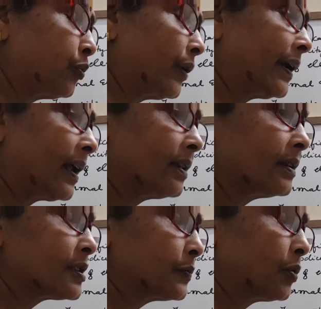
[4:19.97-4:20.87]
point in
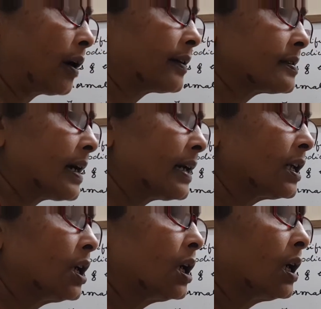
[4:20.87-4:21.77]
this block is that
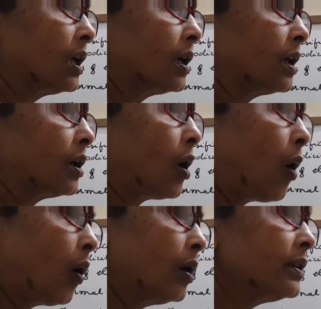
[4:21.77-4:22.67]

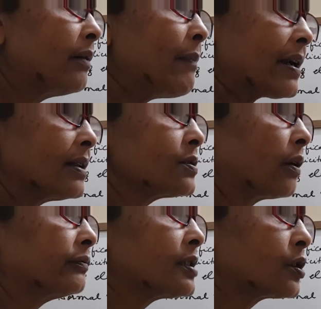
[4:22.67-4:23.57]
all the metals
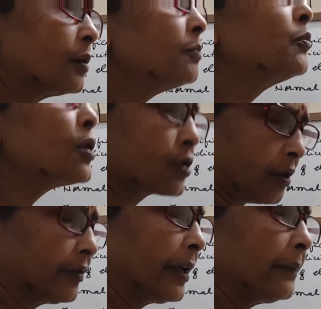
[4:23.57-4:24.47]
of this group, most
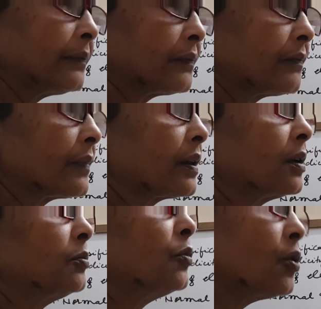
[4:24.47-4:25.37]
of
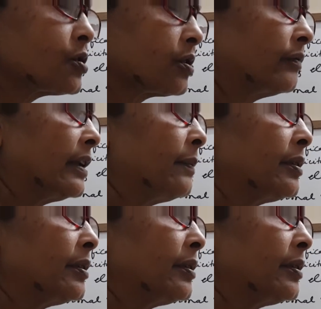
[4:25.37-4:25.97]
them,